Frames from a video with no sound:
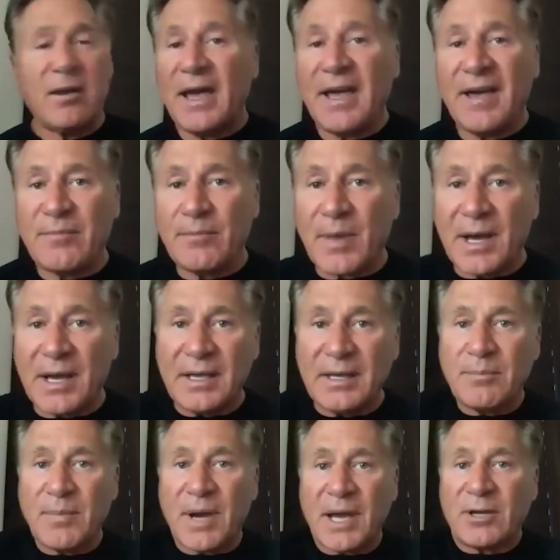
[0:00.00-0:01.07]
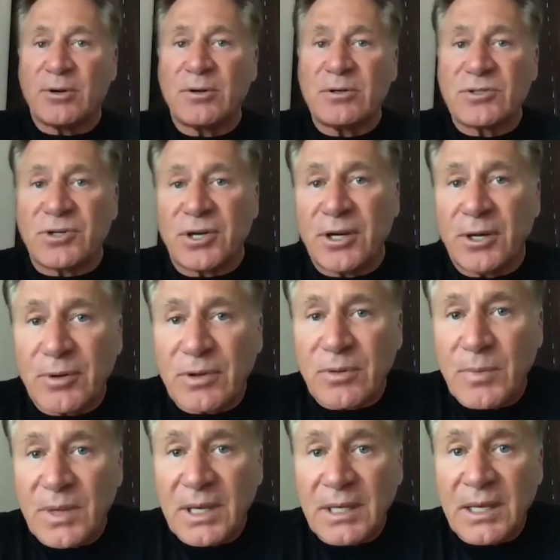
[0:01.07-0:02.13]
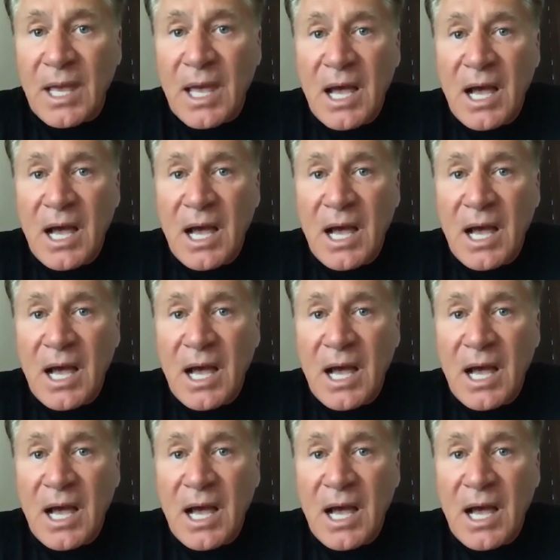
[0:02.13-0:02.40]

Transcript: have my girls are here with me.